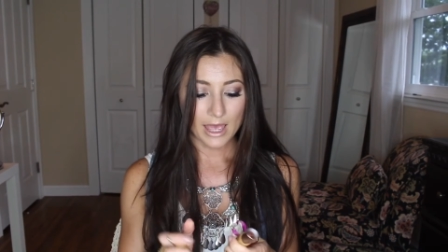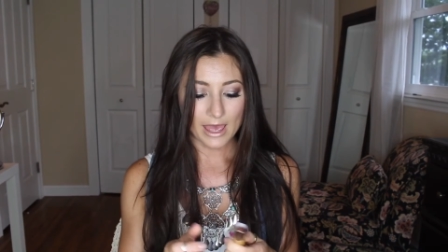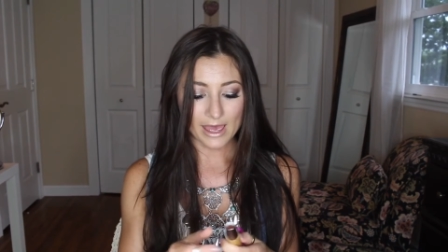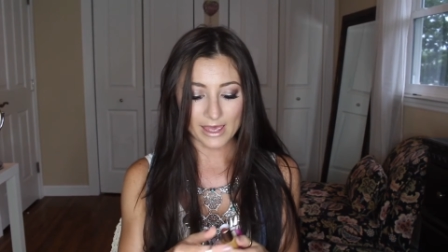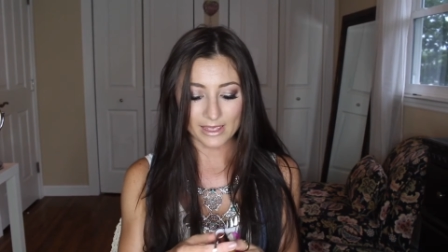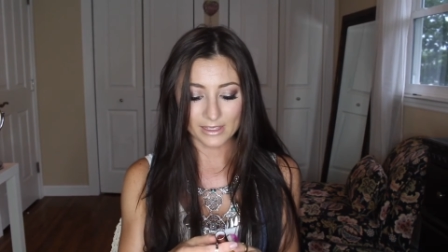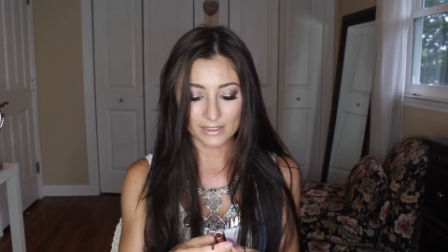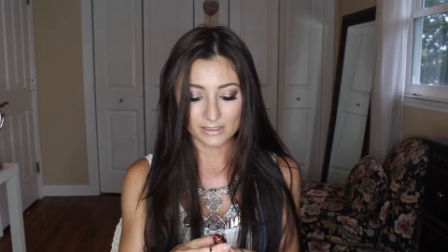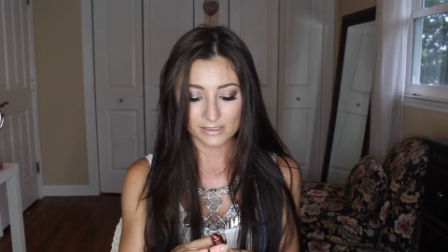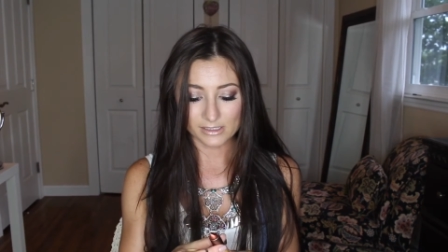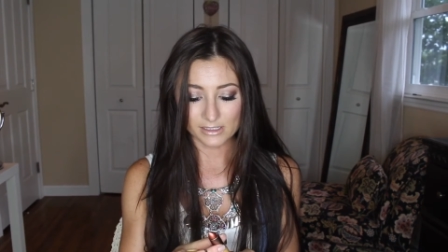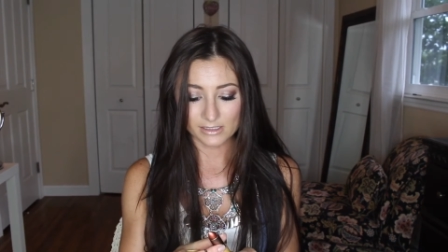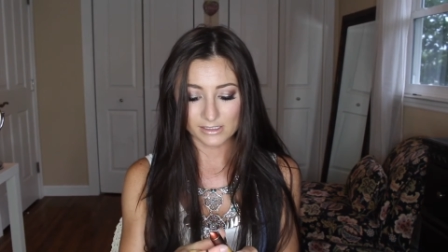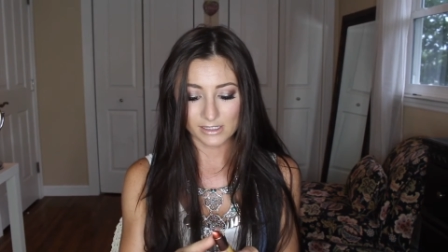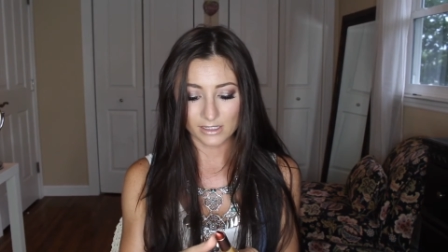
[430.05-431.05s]
and
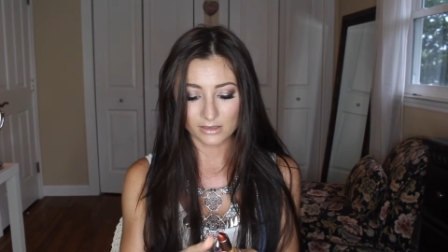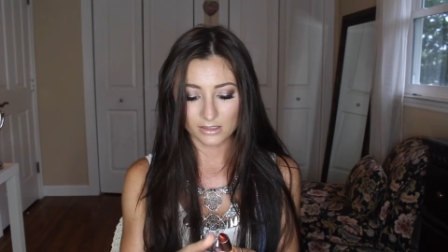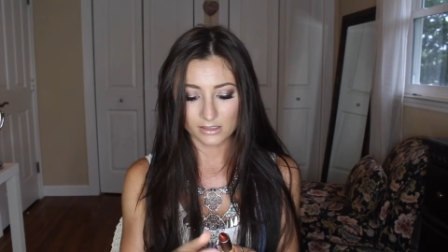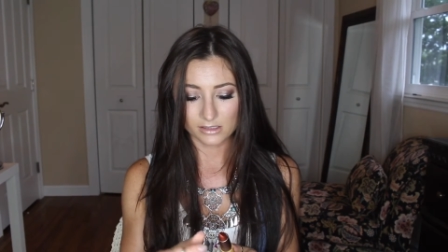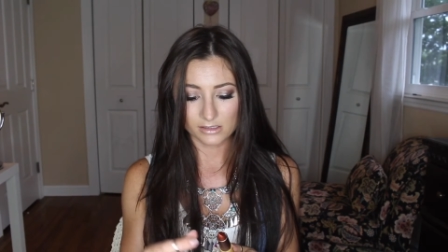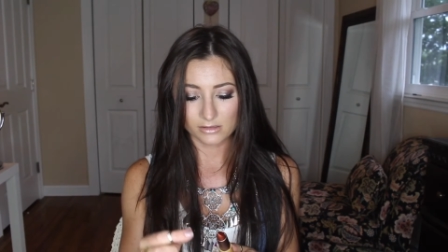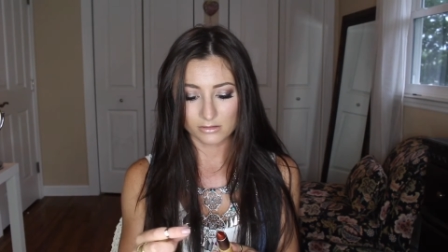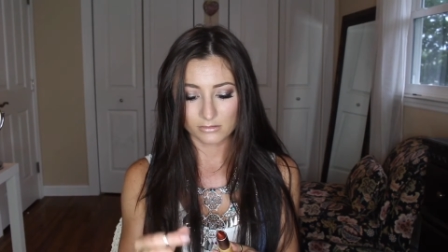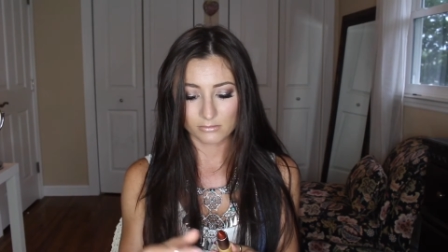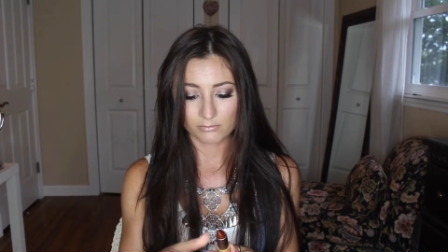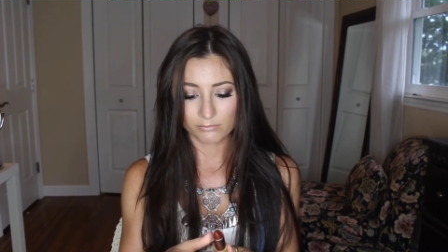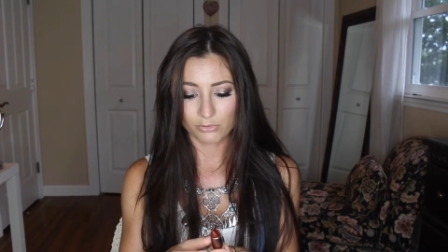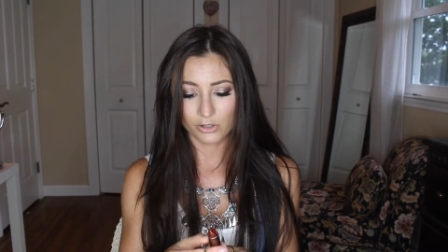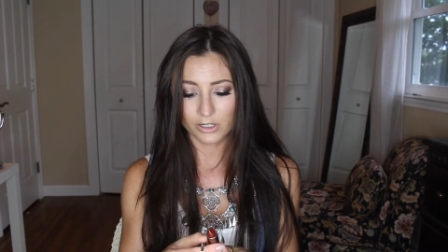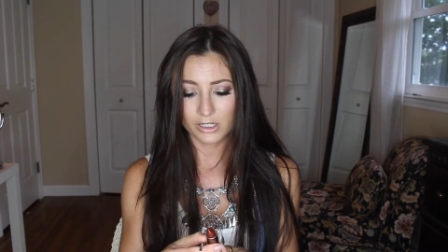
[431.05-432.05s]
it's like this
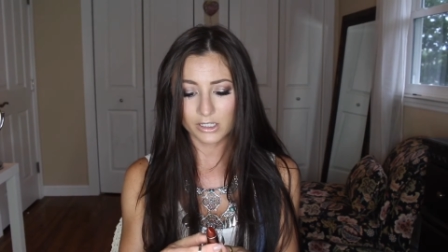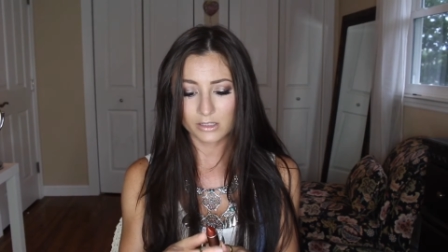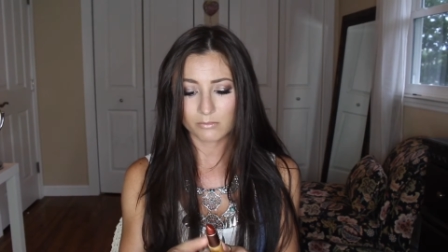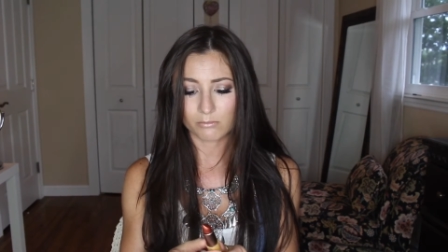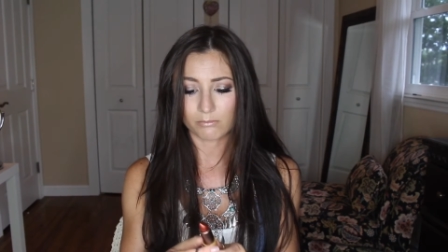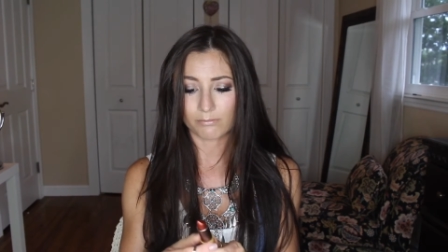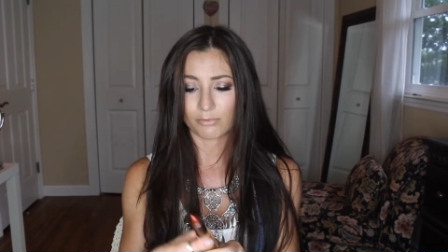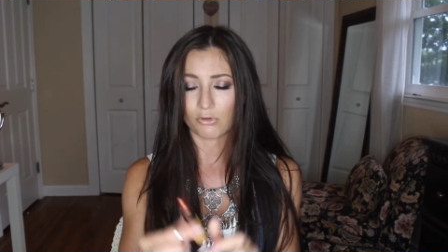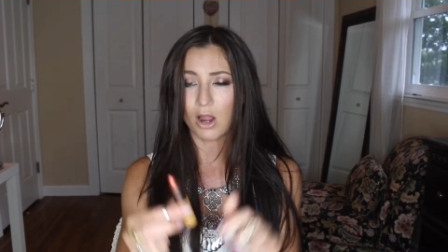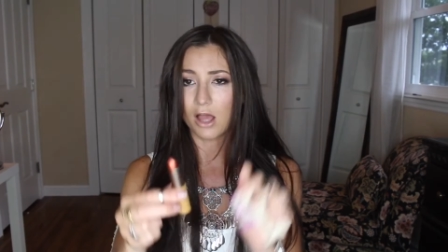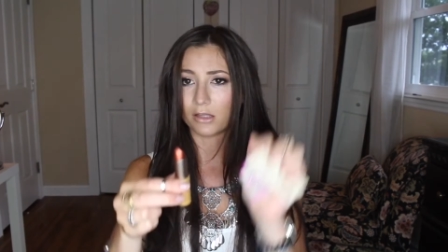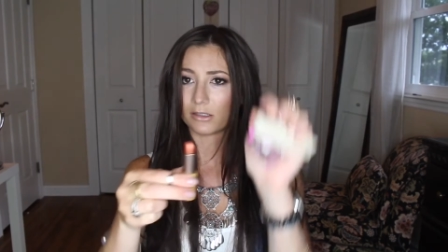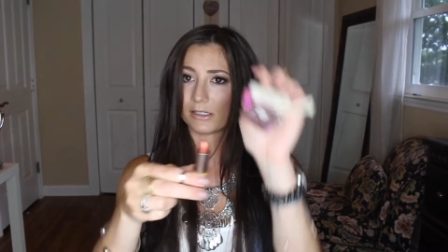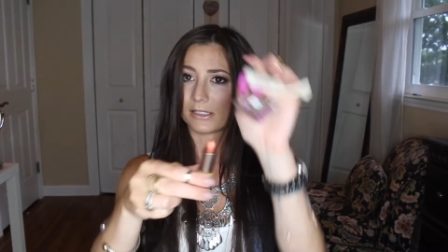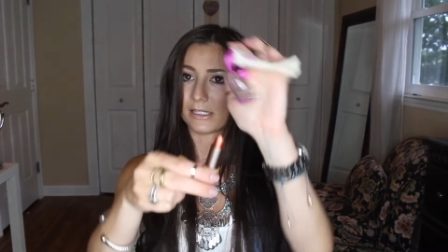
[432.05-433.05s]
pretty
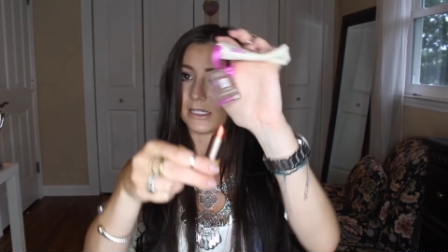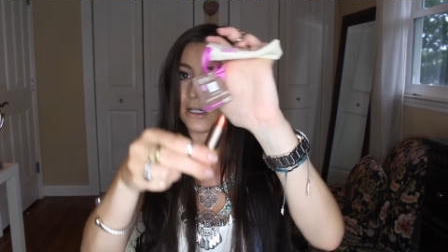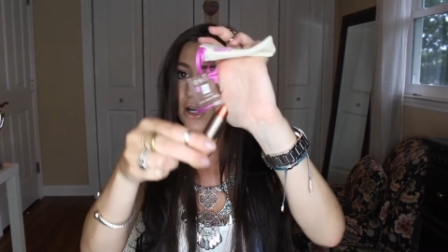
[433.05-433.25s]
bronzy